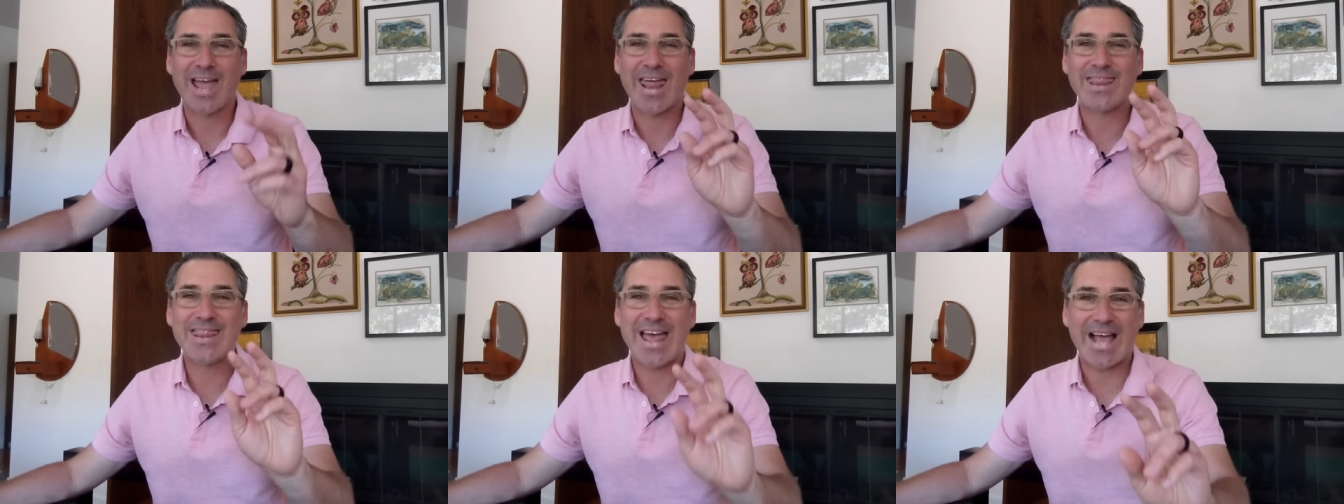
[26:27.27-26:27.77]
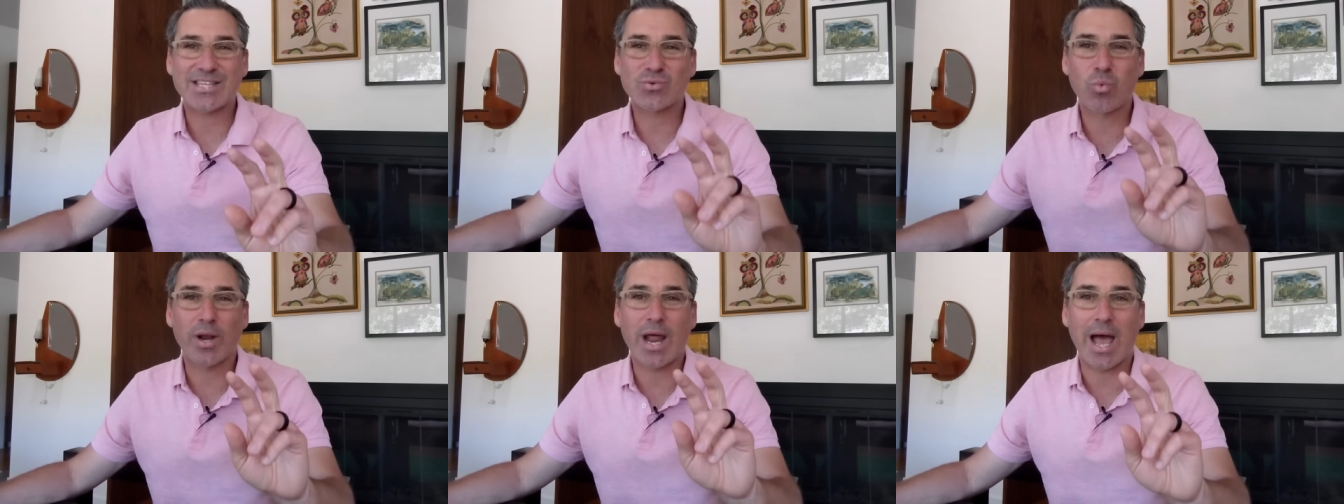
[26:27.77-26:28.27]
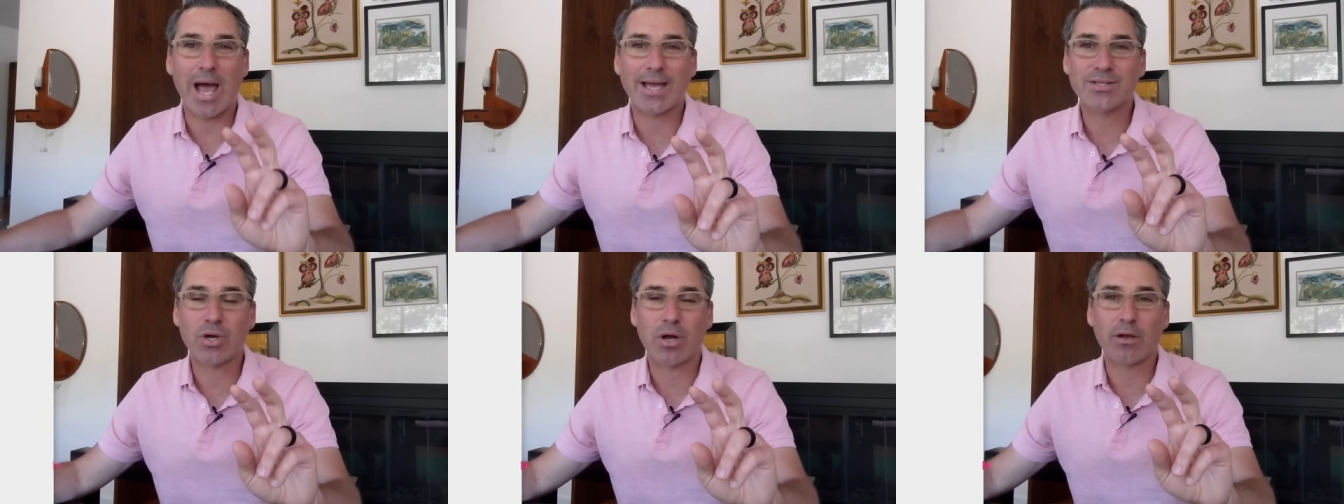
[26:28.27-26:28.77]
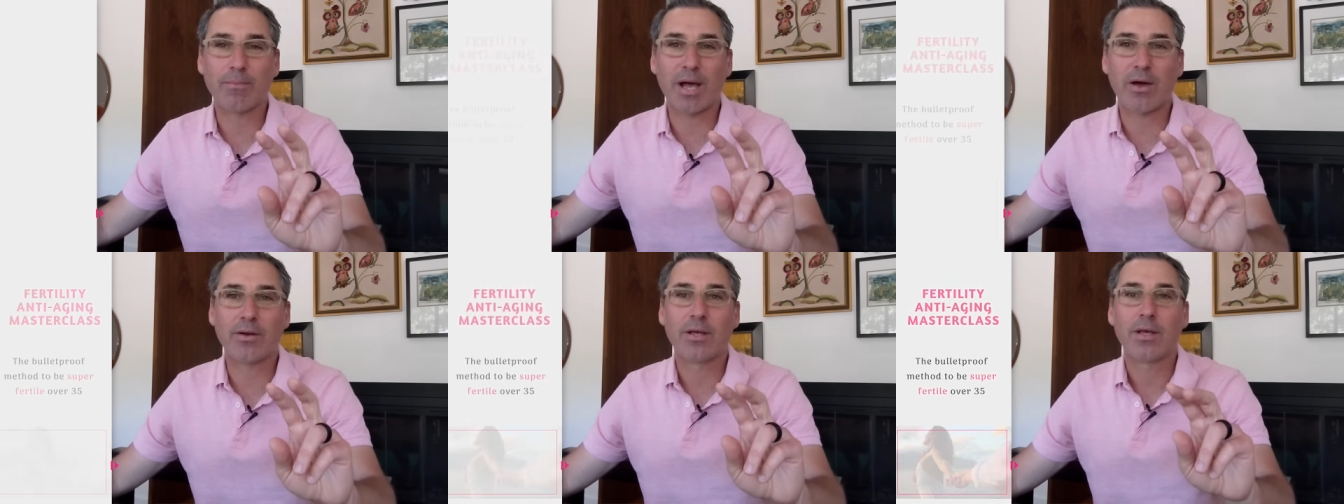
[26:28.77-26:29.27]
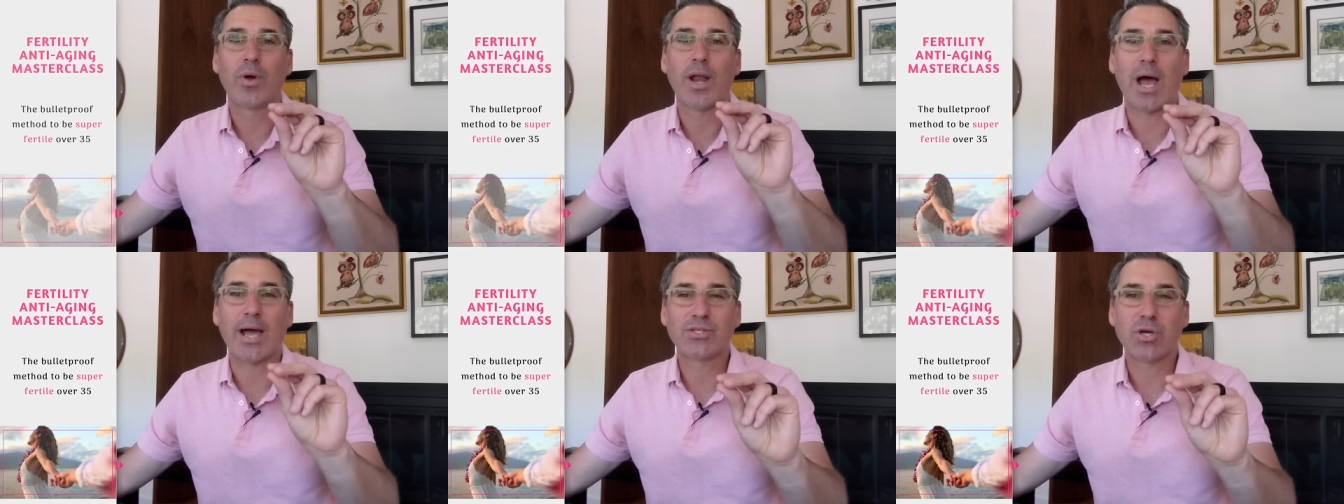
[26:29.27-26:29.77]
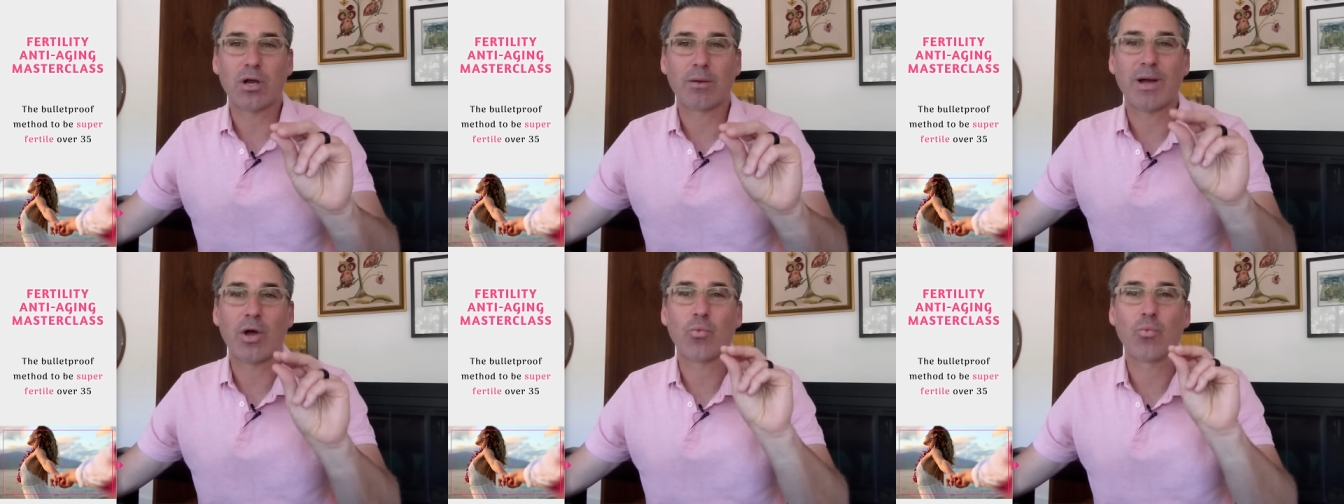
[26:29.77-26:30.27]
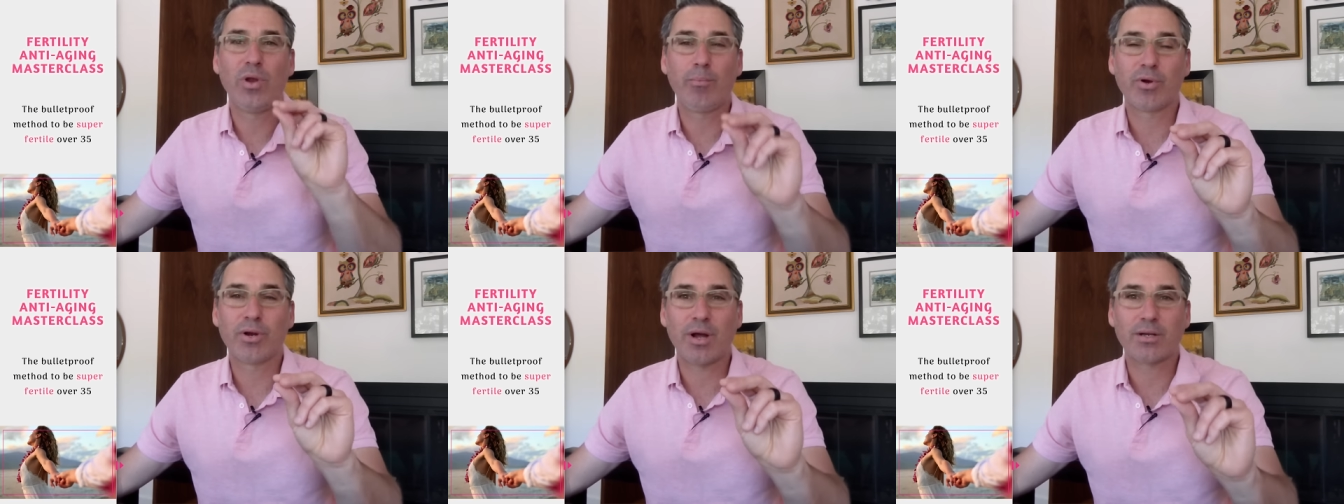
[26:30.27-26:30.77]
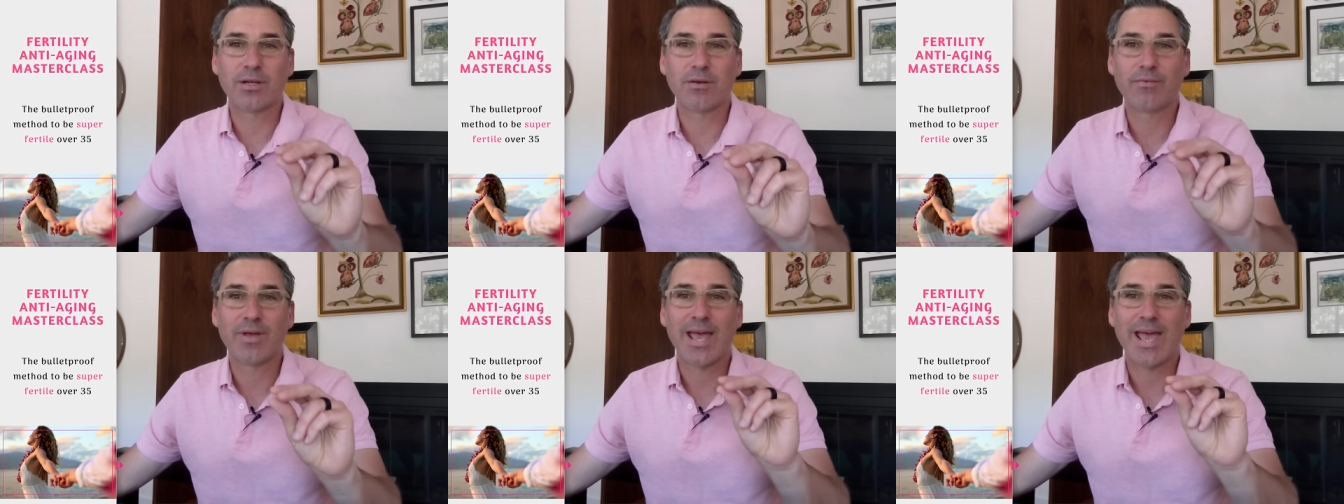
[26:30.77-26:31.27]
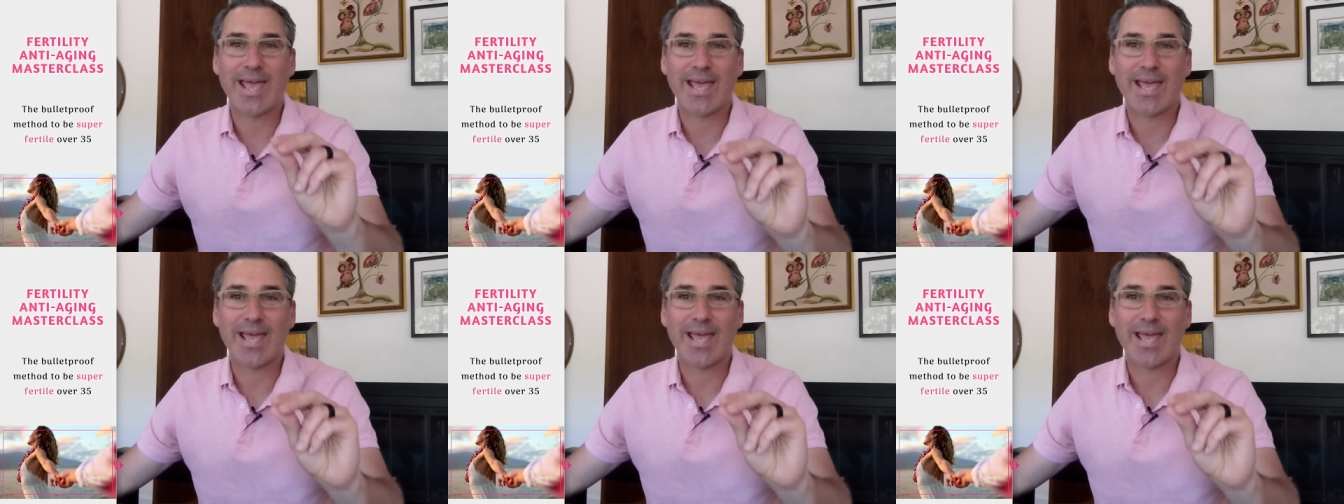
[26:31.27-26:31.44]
And that's what I talk about when I talk about reproductive